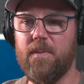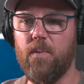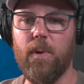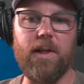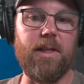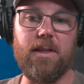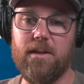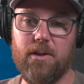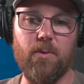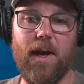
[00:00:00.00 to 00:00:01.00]

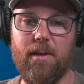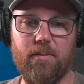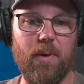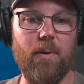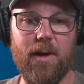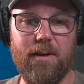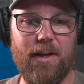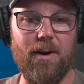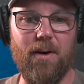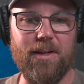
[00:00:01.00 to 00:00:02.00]
willing your way through it.
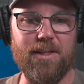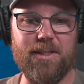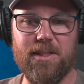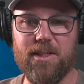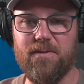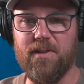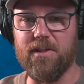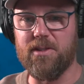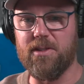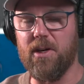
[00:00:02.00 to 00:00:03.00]
It just
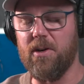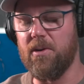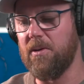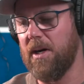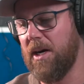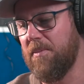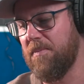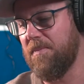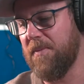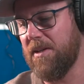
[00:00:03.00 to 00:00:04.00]
feels so,
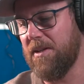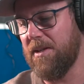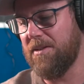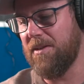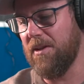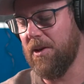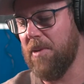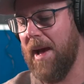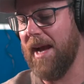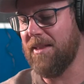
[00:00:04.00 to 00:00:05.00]

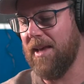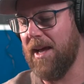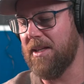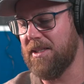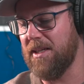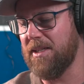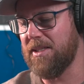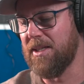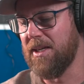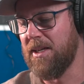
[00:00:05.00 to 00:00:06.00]
looking back at that,
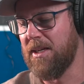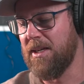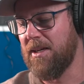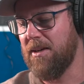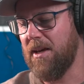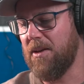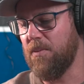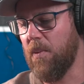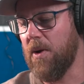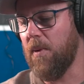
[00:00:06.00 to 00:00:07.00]
it's
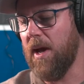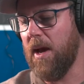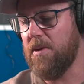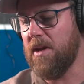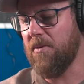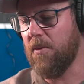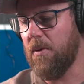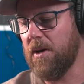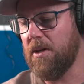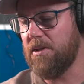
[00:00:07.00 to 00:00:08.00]
in one way I would never
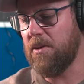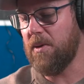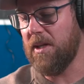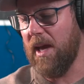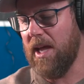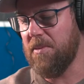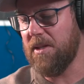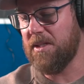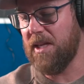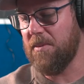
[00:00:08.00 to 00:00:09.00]
want to do it again, but
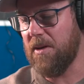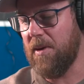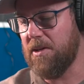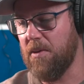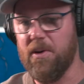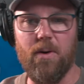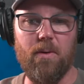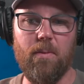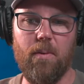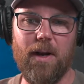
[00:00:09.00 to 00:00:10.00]
at the same time, I don't
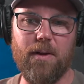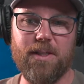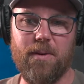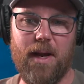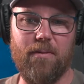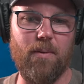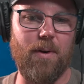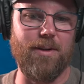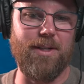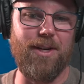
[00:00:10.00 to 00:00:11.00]
know what else I would ever
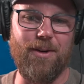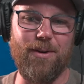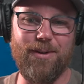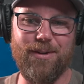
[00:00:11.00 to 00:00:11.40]
want to do,